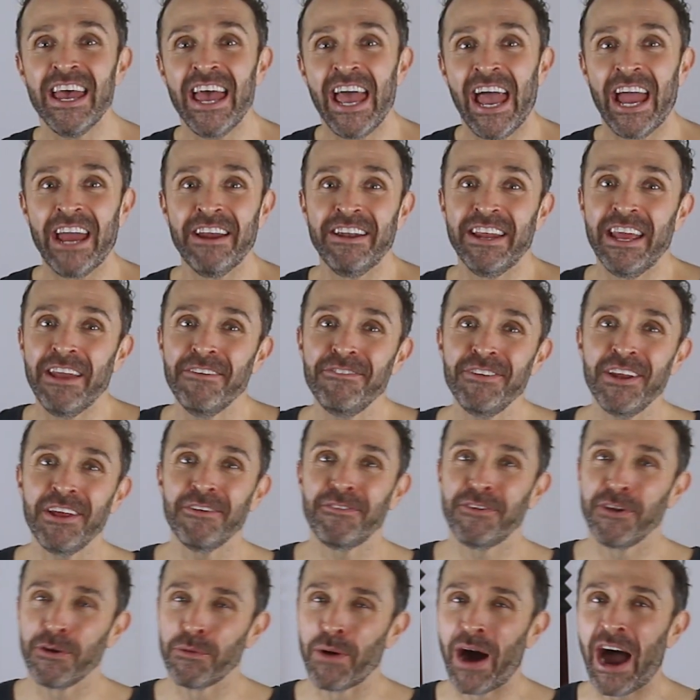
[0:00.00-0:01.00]
And even
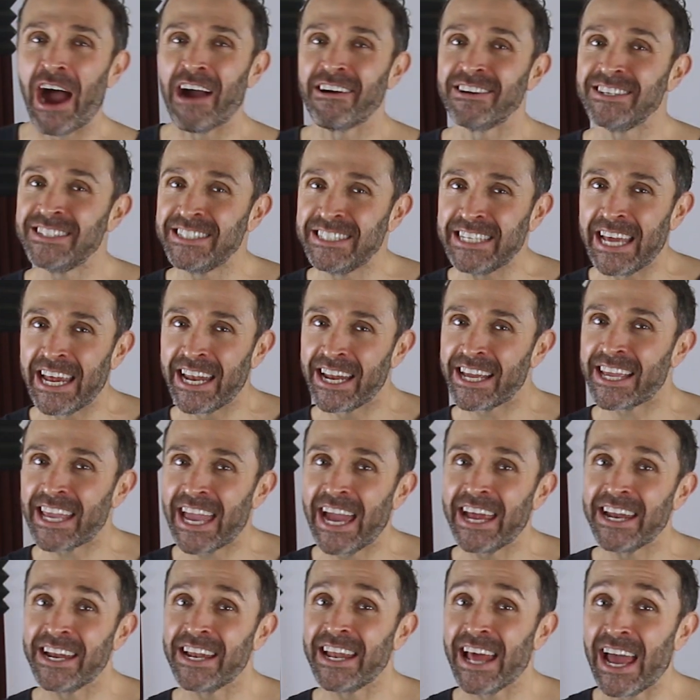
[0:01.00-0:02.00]
if you are a
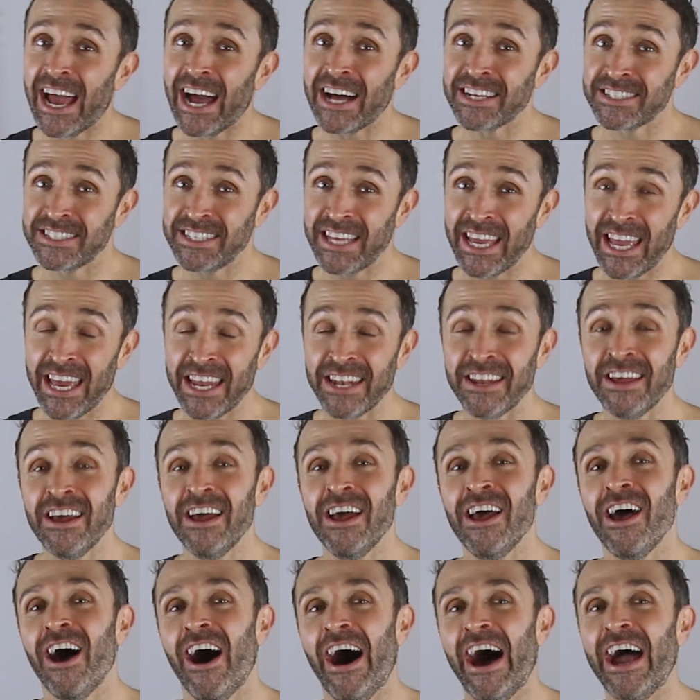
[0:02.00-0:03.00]
dedicated house head,
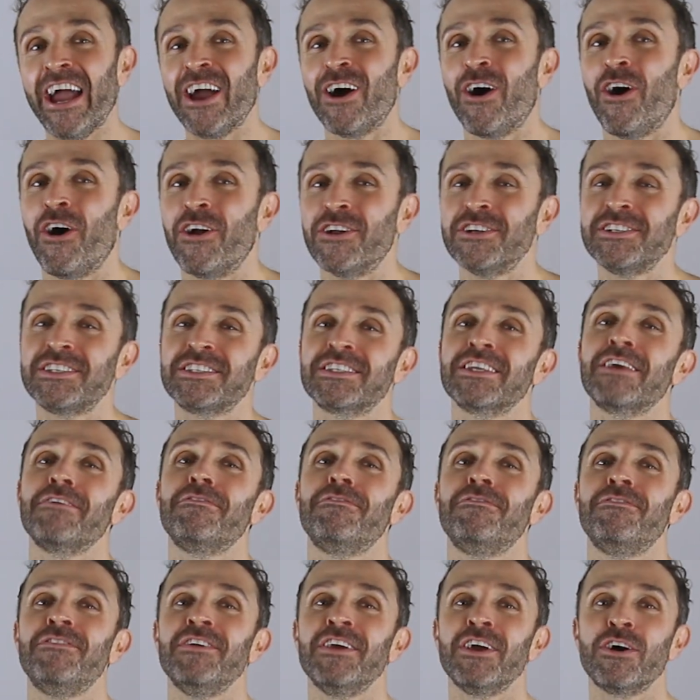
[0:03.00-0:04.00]
I honestly
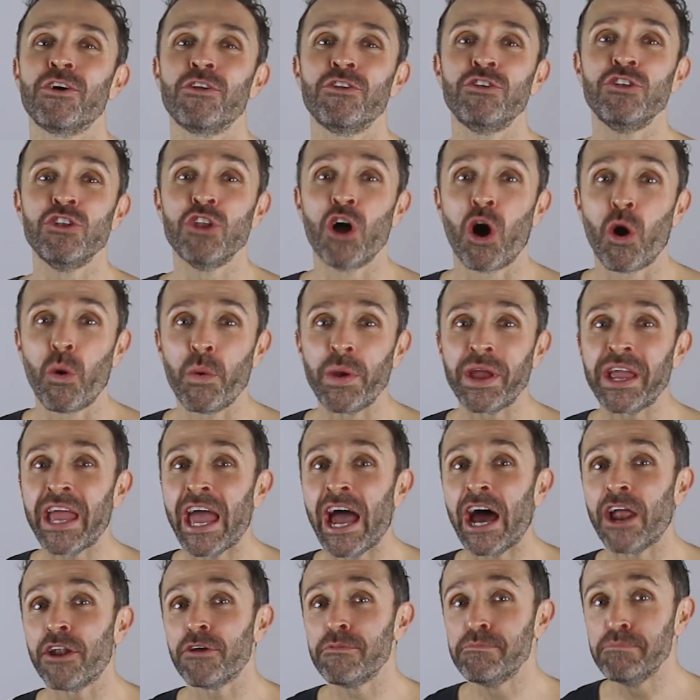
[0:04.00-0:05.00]
feel knowing
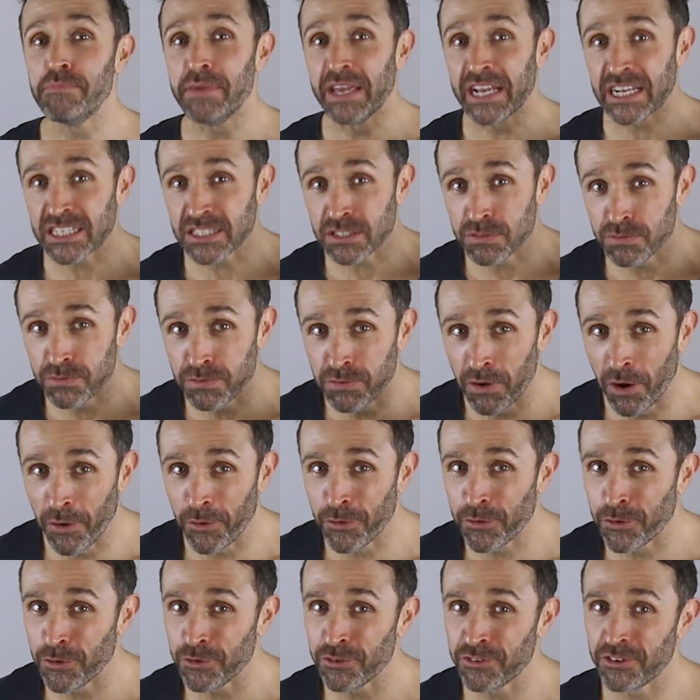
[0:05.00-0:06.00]
how to mix
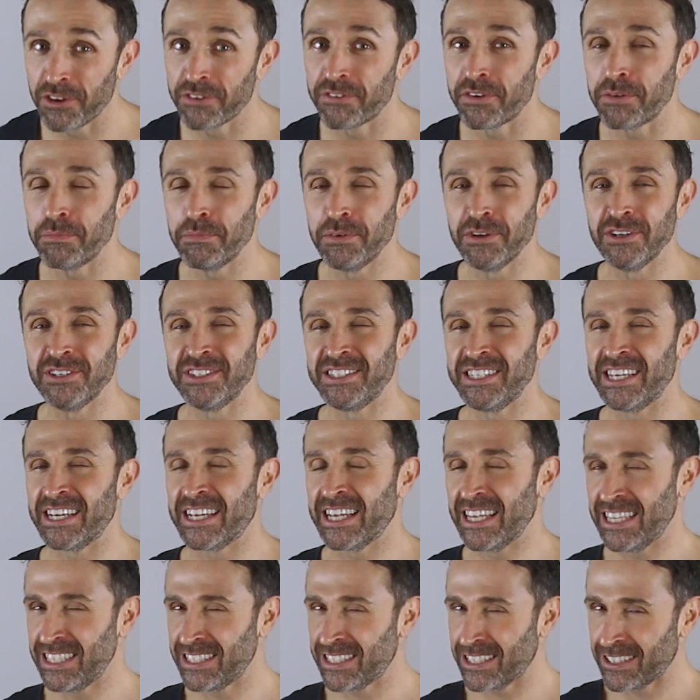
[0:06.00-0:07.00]
vocal-driven music
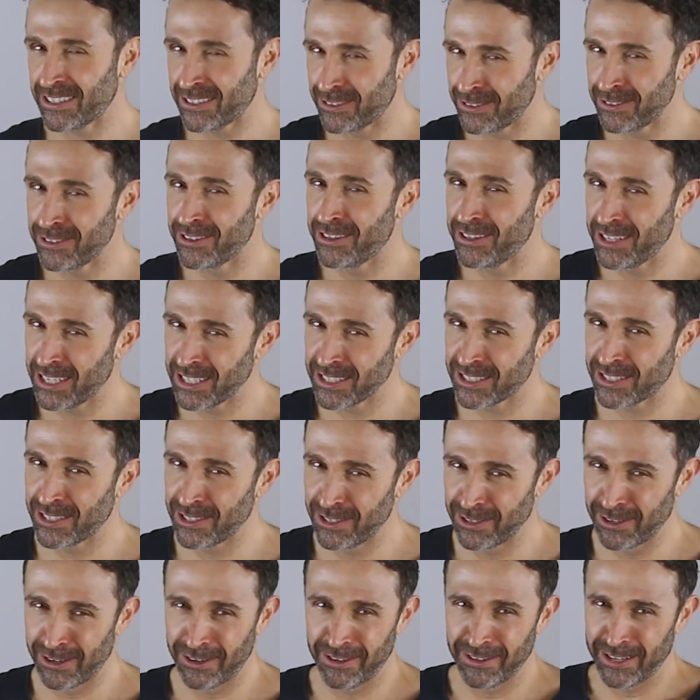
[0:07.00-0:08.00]
is a good thing to
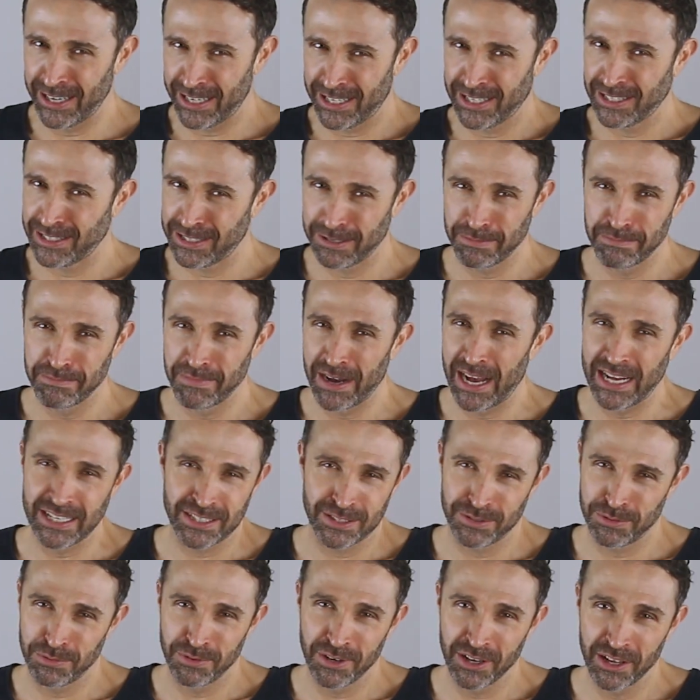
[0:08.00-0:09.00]
know, like it's a
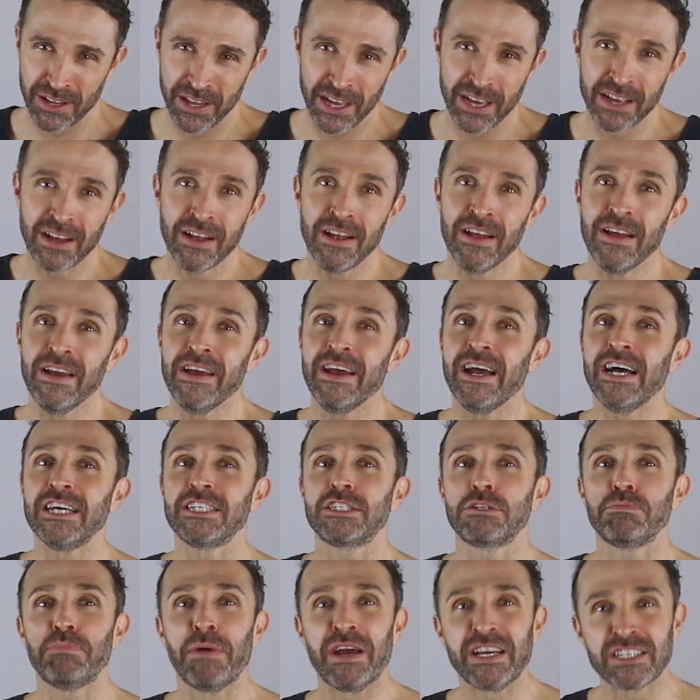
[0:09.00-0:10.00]
must really,
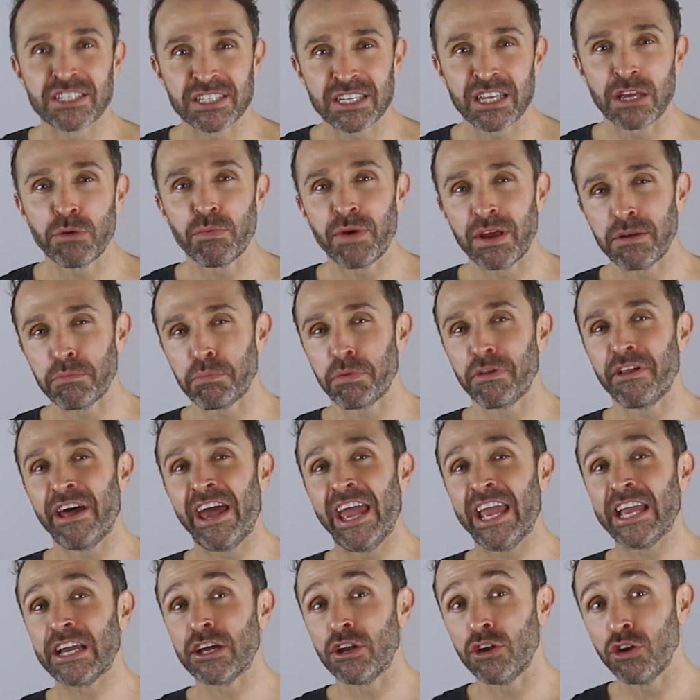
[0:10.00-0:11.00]
especially when
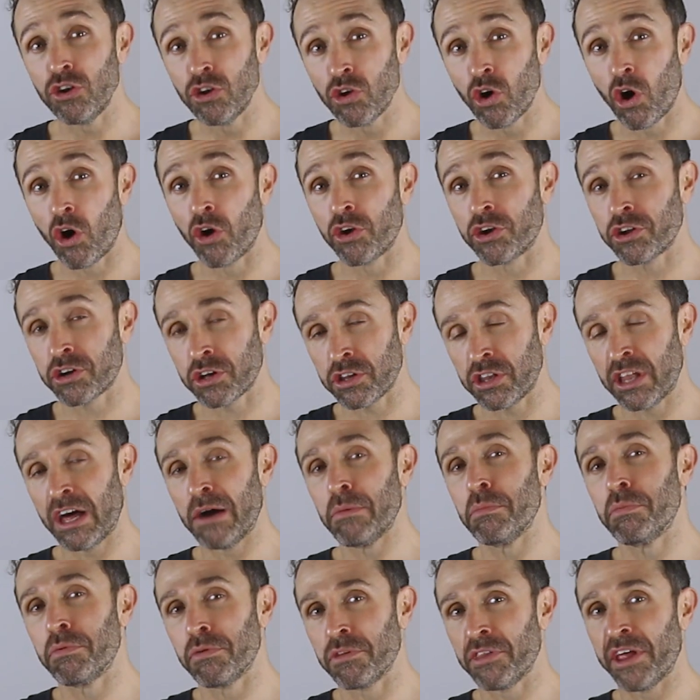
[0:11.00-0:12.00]
playing at
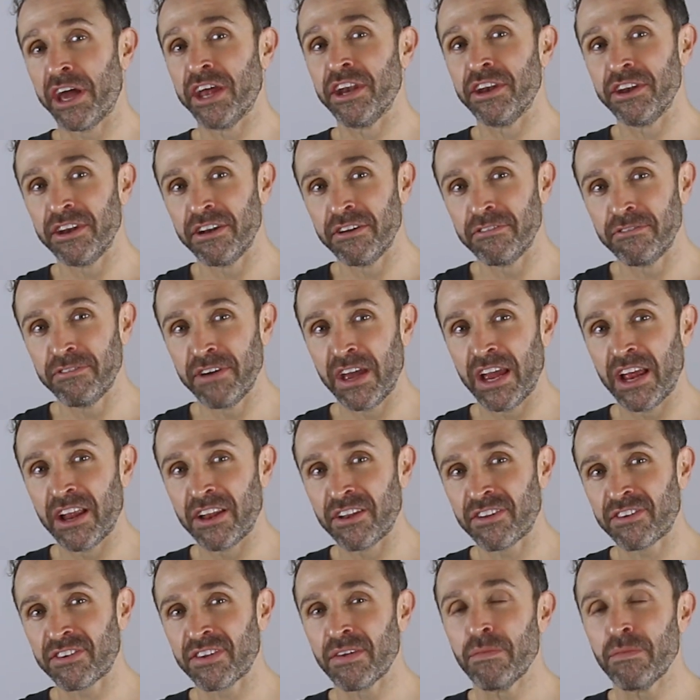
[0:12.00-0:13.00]
non-club related events.